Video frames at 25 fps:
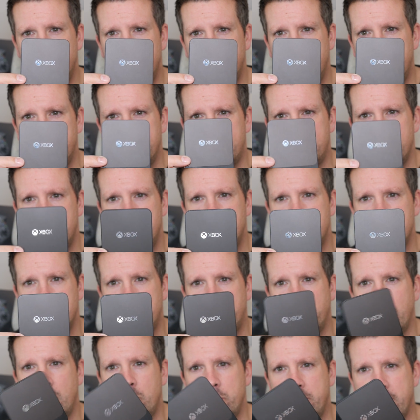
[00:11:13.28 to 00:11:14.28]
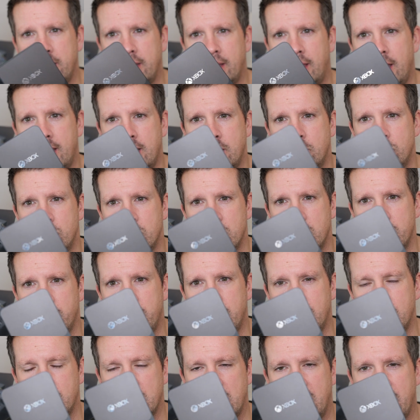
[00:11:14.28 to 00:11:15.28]
in terms of loading games and
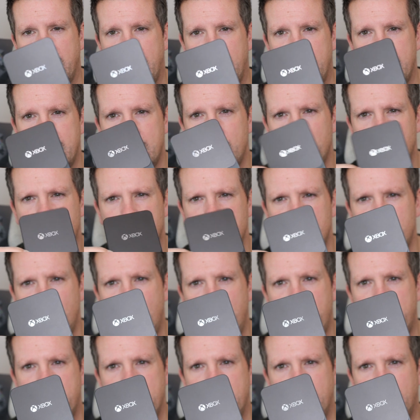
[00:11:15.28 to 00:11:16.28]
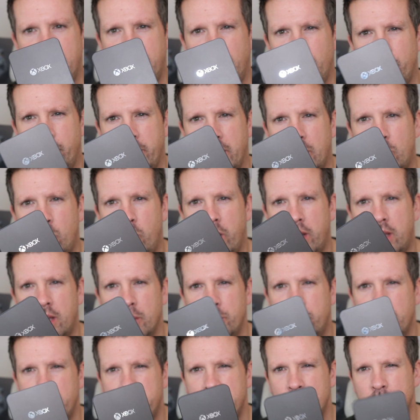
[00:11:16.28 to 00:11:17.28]
things like that, it was working a little bit quicker,
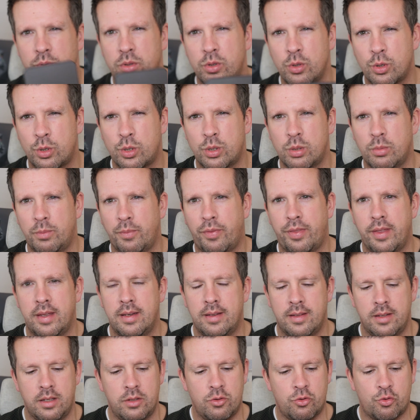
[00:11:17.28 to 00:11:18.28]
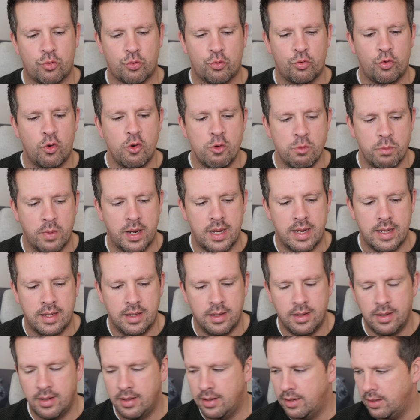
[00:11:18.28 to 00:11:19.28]
but there was just something that drew me
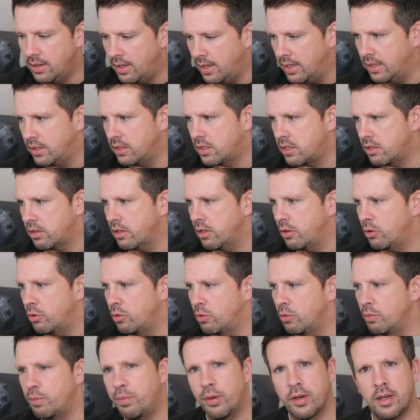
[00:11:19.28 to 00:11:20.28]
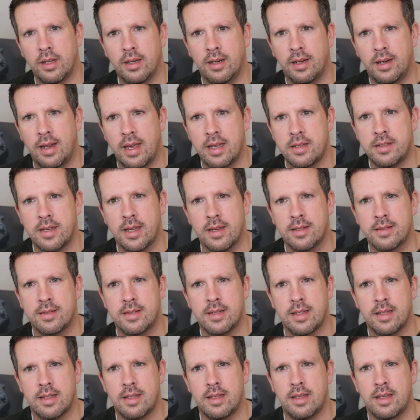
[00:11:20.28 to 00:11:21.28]
into putting an
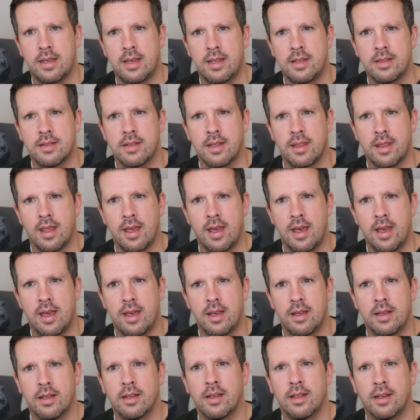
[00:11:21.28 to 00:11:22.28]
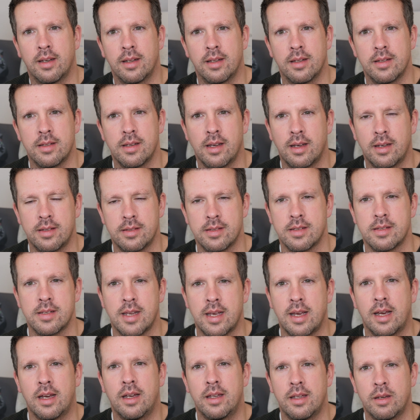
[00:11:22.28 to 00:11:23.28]
SSD into there. And as I
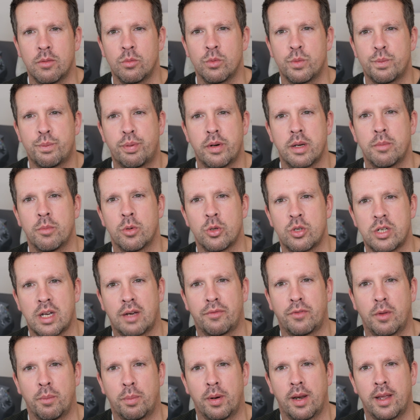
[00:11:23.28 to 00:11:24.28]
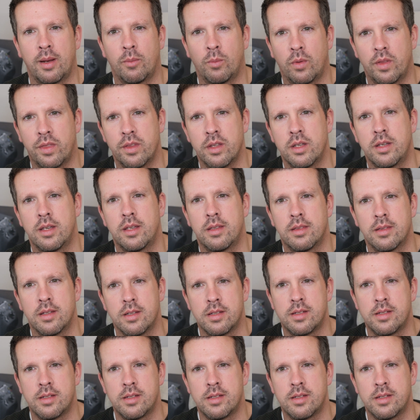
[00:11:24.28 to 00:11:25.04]
say, it was pretty much after playing with the